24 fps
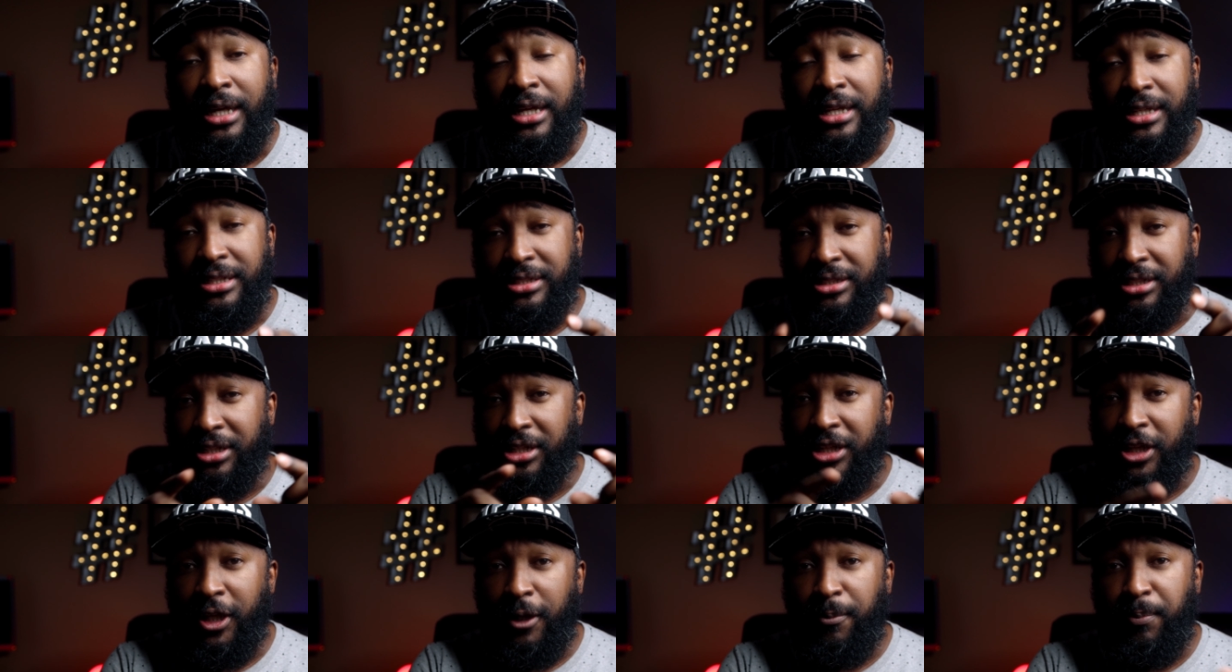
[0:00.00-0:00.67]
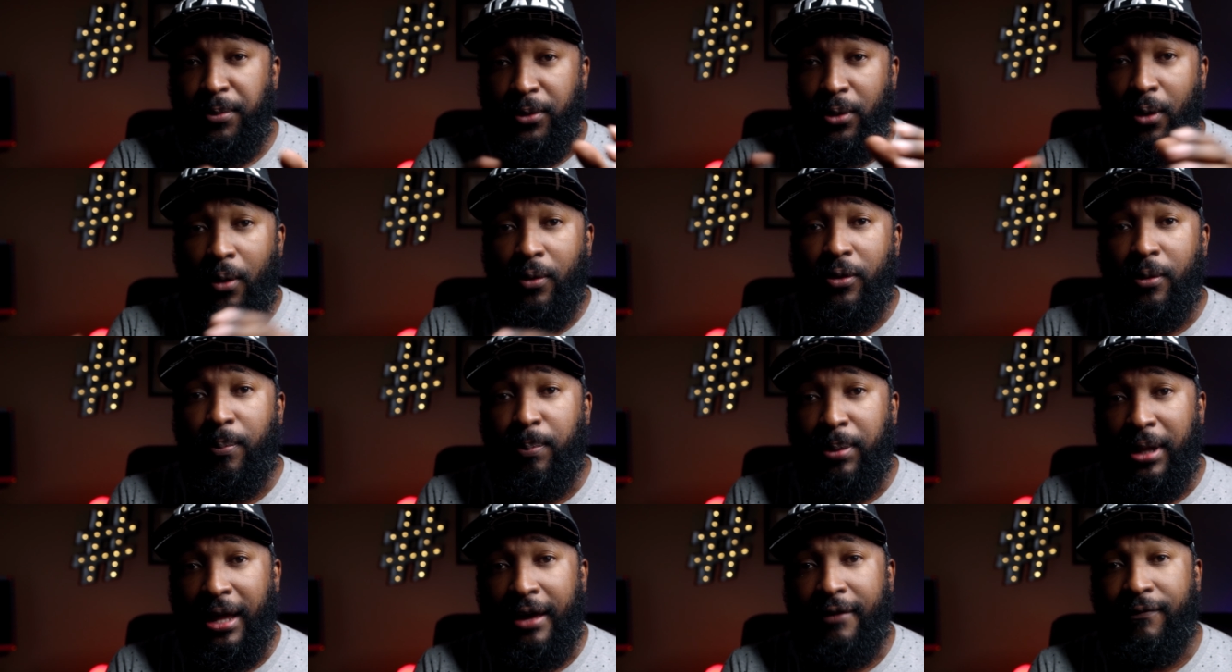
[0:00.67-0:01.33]
is to keep you on the
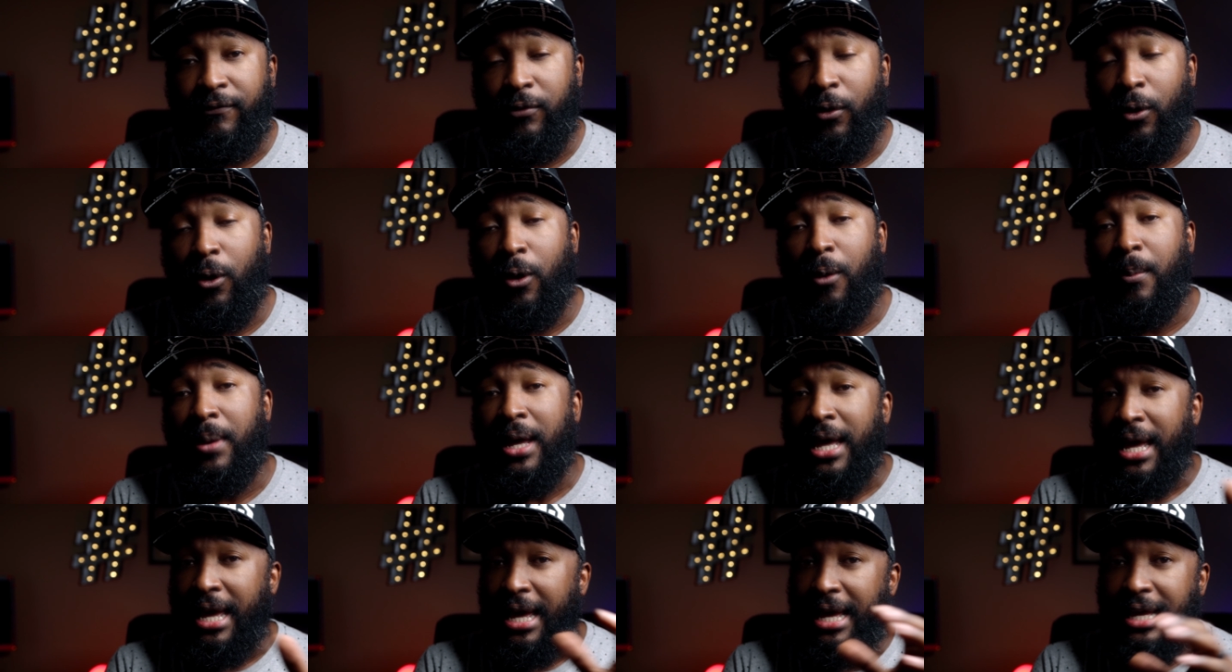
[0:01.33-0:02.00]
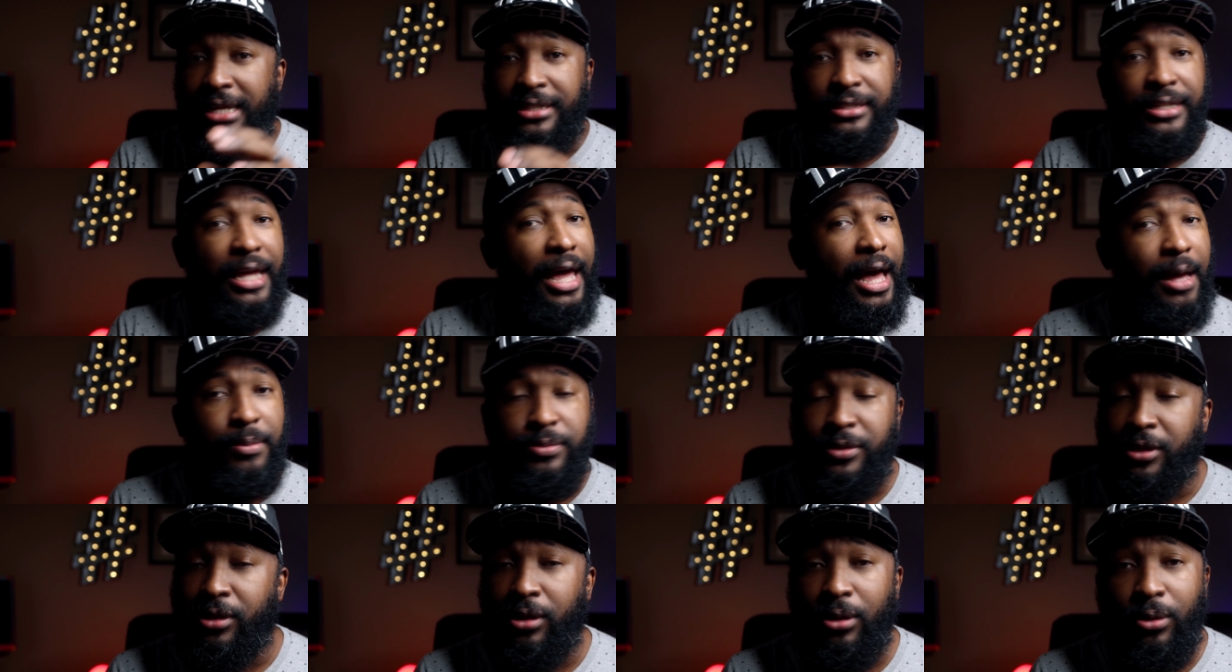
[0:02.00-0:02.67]
platform as
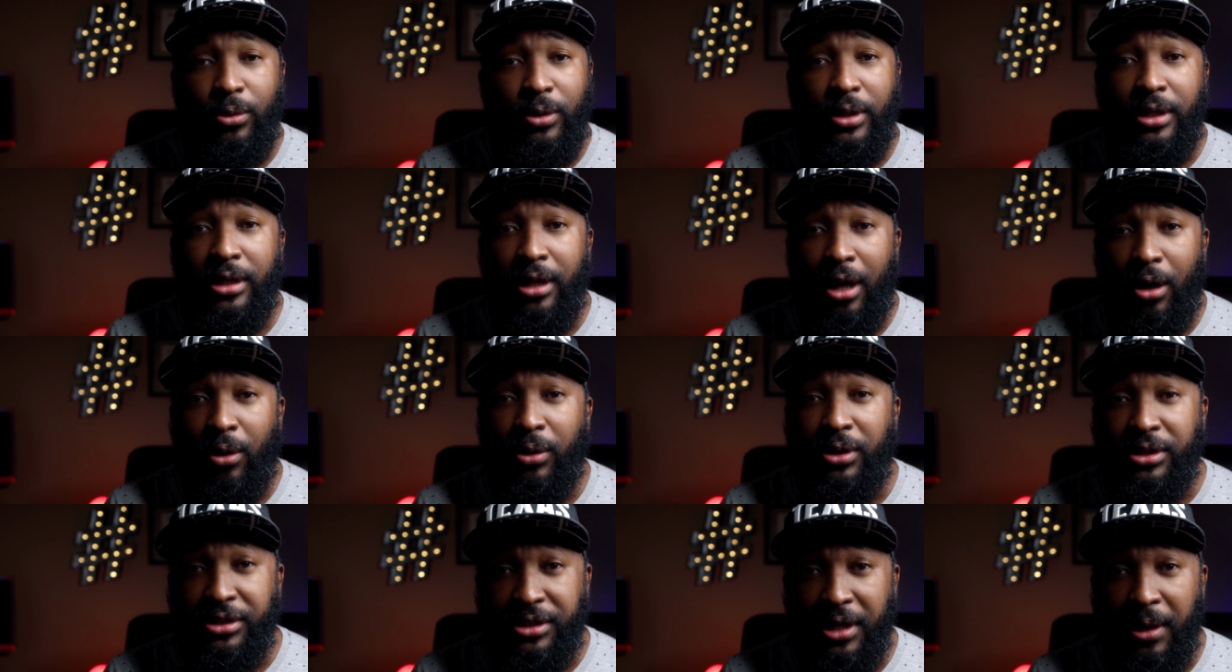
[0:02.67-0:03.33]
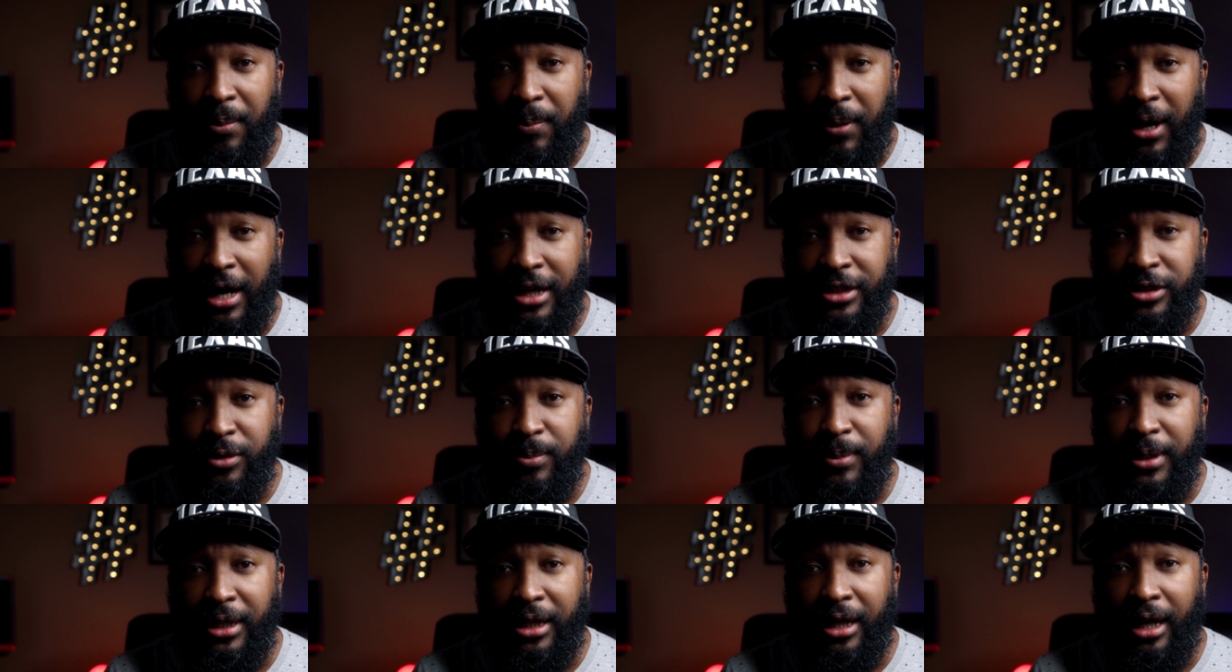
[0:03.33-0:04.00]
absolutely long as they
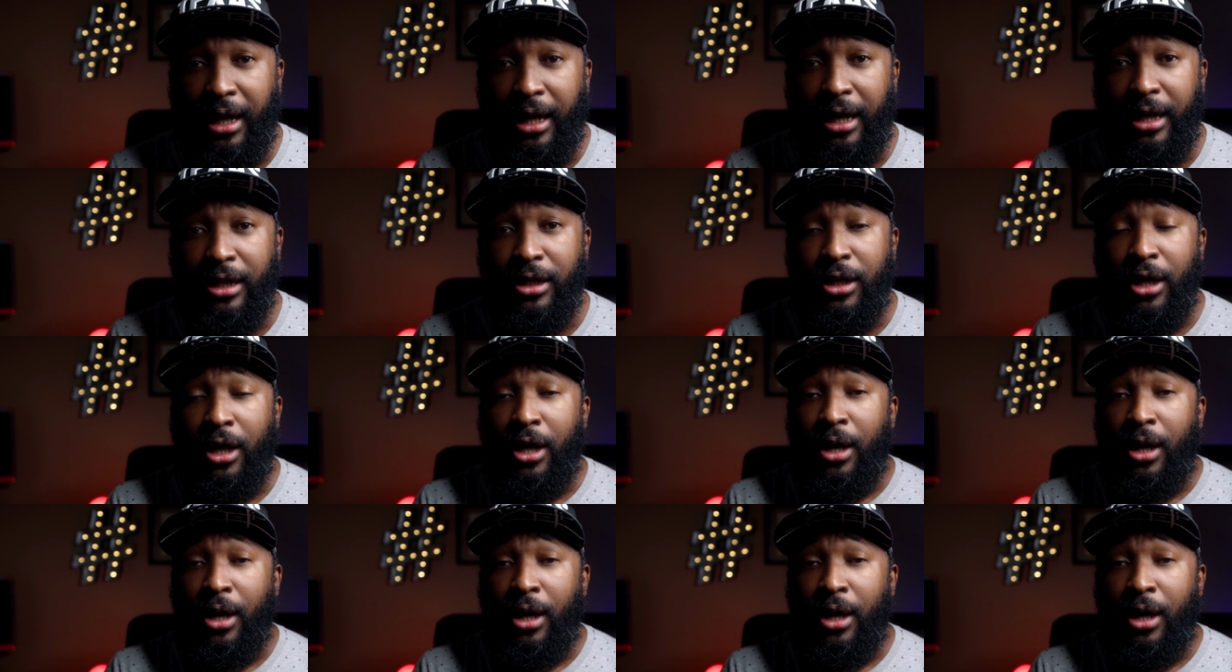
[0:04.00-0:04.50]
possibly can.